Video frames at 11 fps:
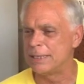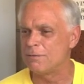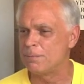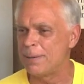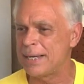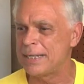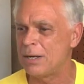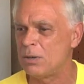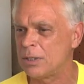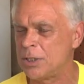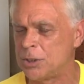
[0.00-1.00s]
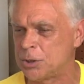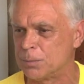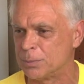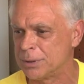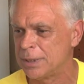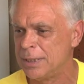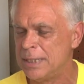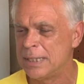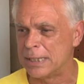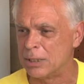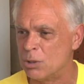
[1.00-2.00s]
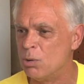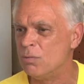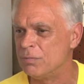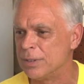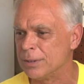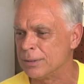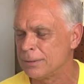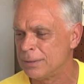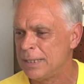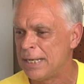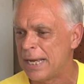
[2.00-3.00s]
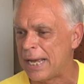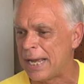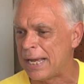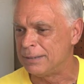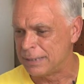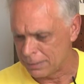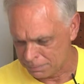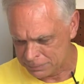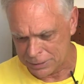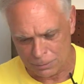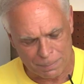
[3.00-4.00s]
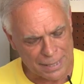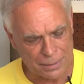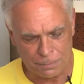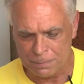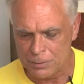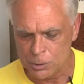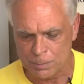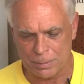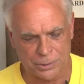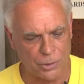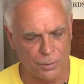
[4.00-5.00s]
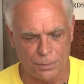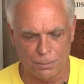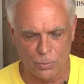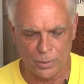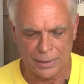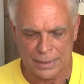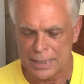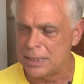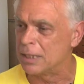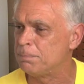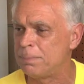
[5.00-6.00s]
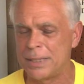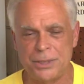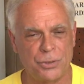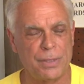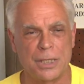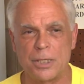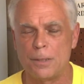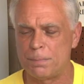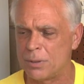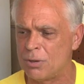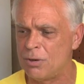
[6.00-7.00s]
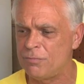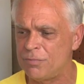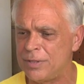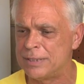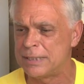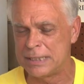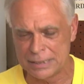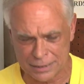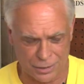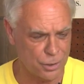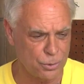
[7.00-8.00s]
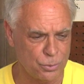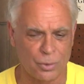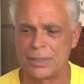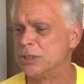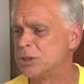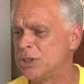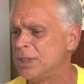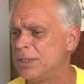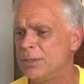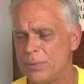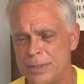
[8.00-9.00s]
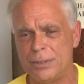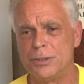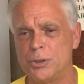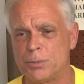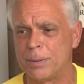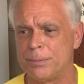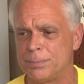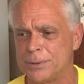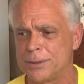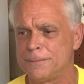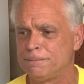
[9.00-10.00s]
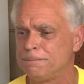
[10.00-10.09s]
everybody, all our customers can go over there and they still buy their newspapers early in the morning. They get a pastry and a cup of coffee to go, or they can sit there and read their newspapers.